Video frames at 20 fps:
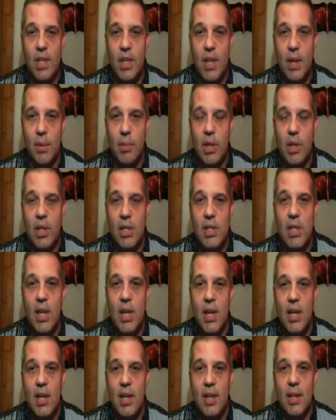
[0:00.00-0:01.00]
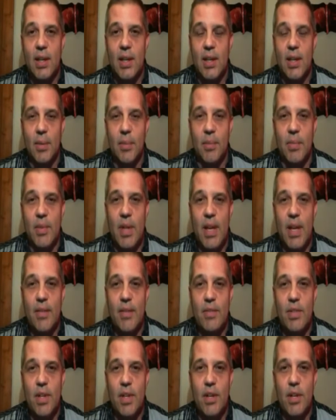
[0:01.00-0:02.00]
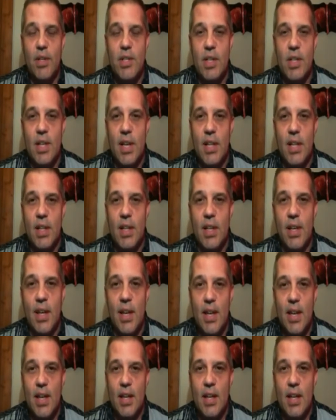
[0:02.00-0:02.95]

today because um, they have to understand that,